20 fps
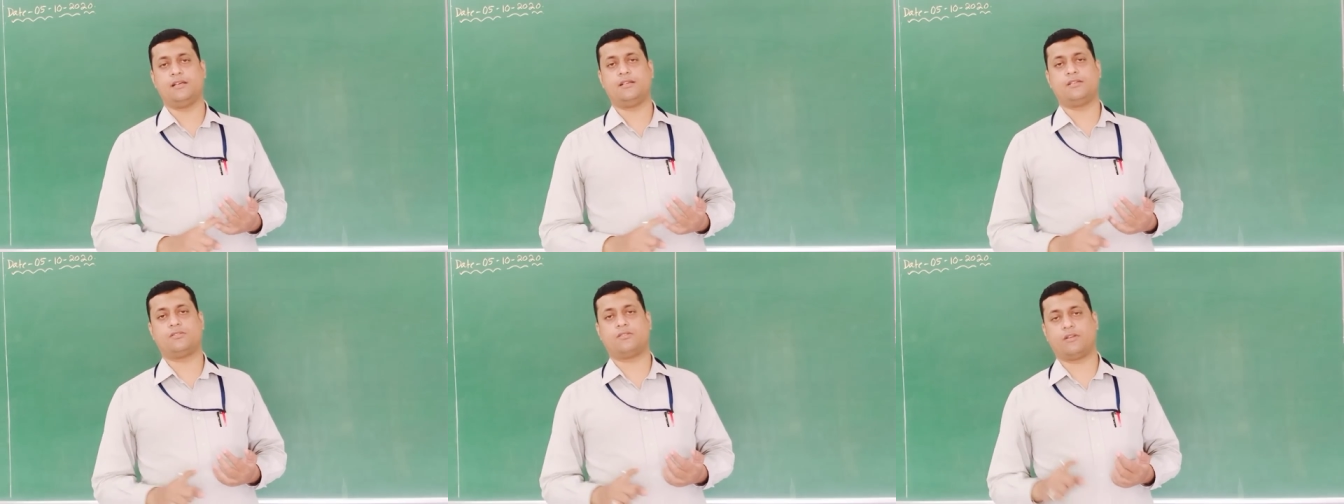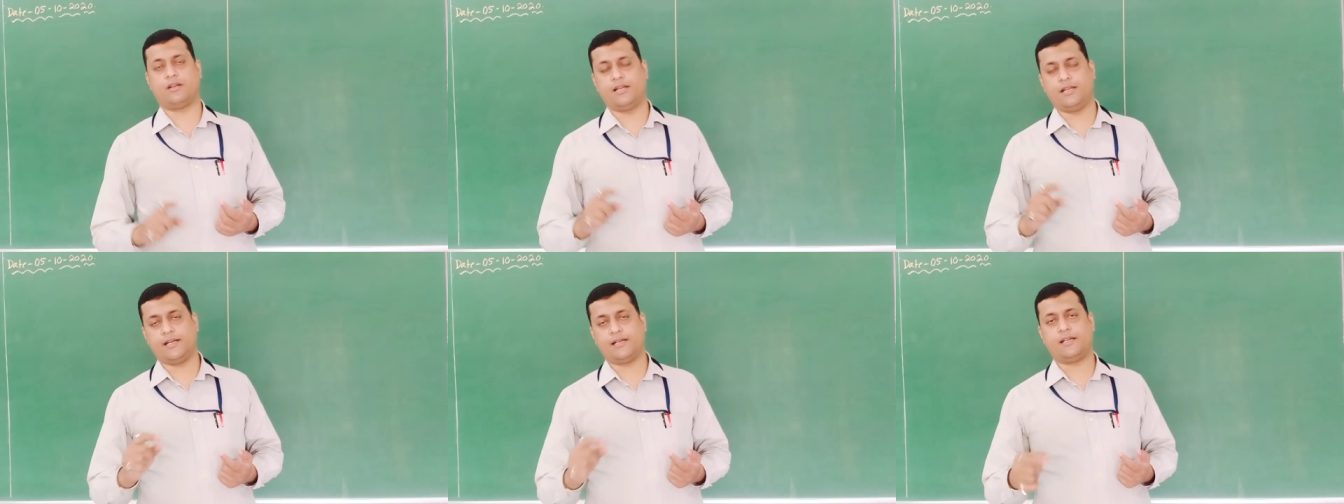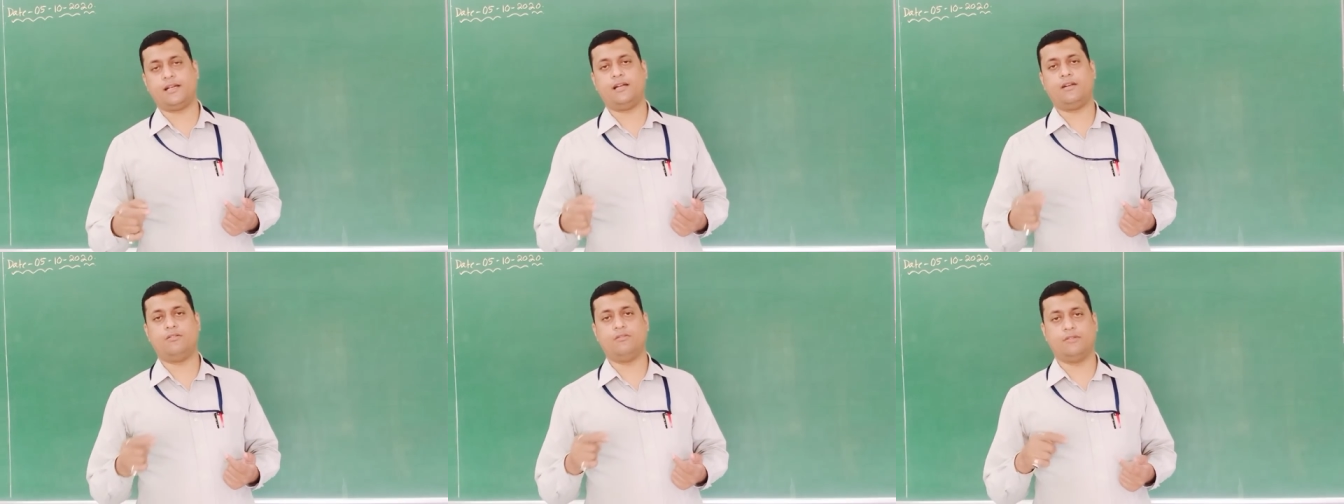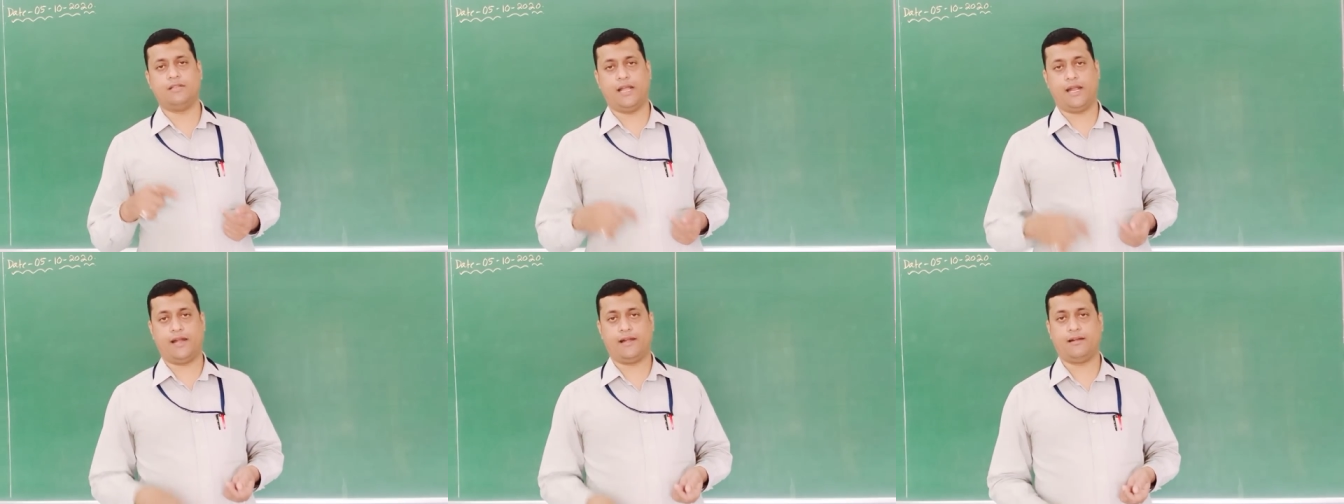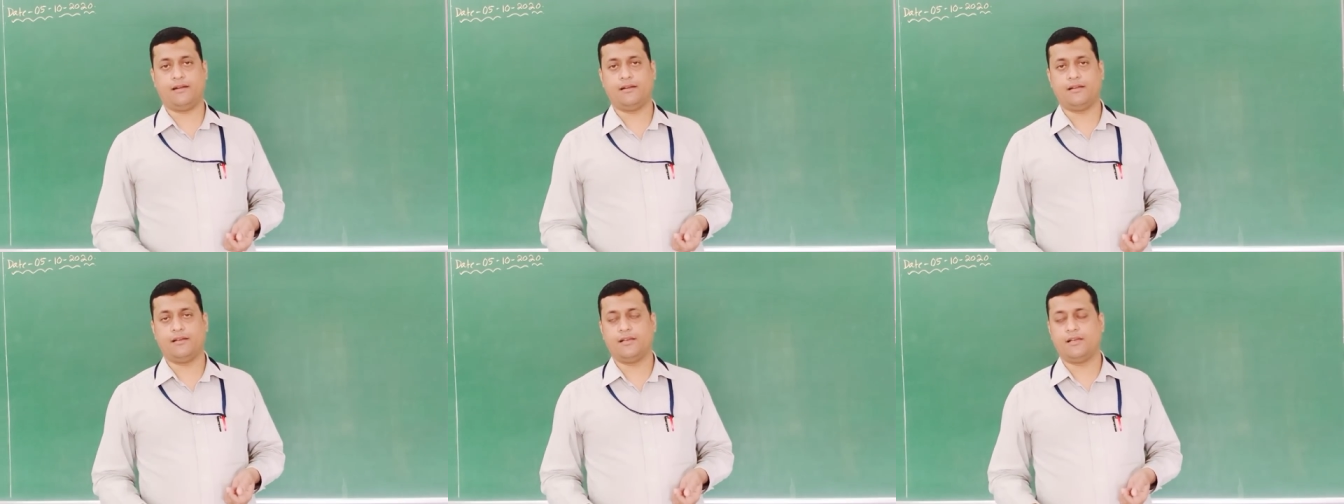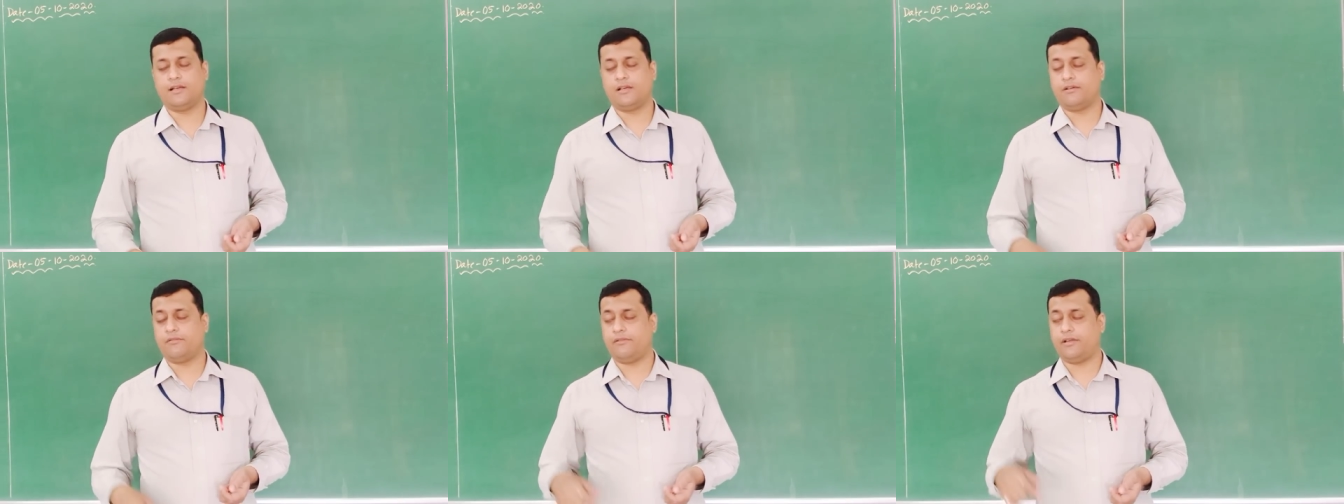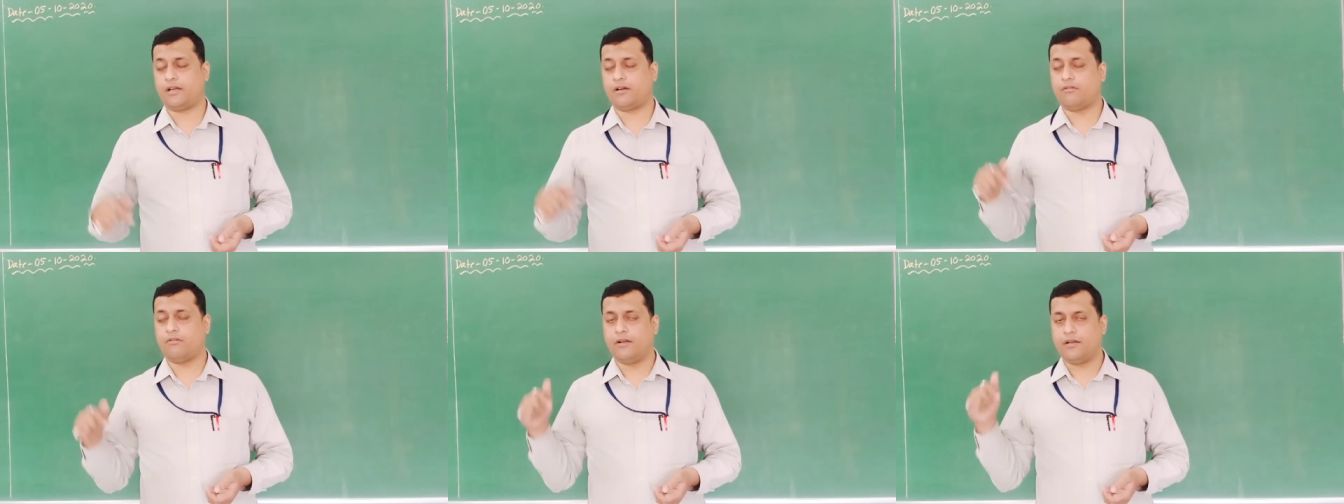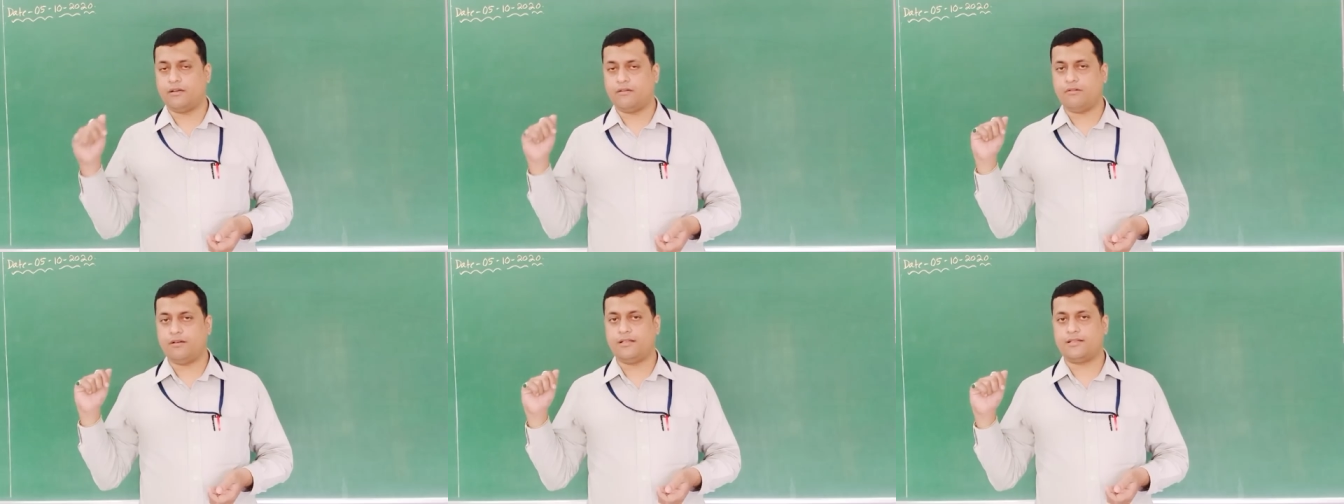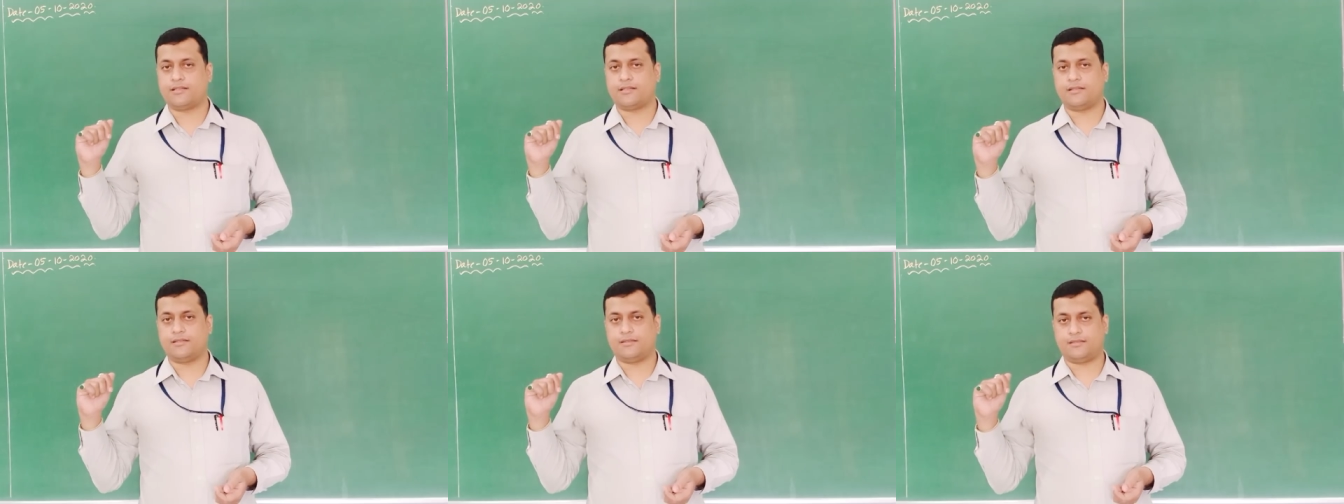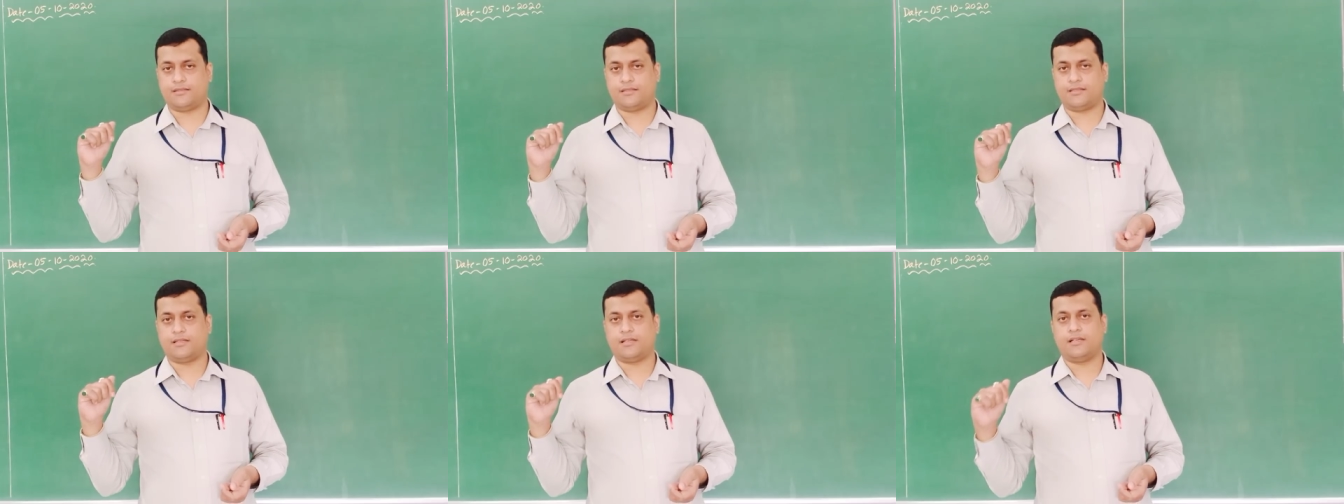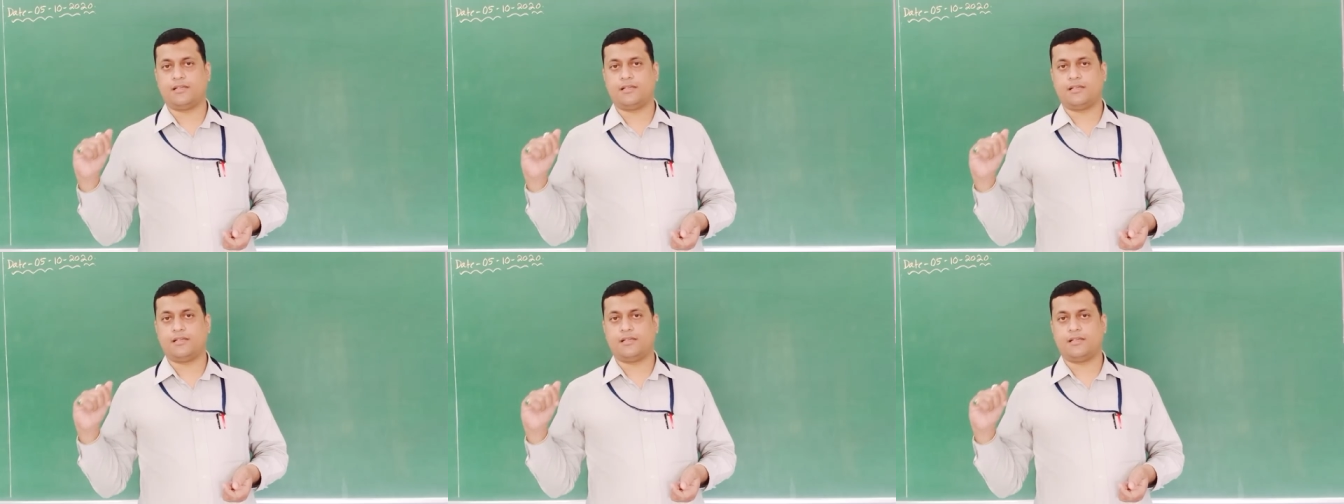So related to that, we are going to discuss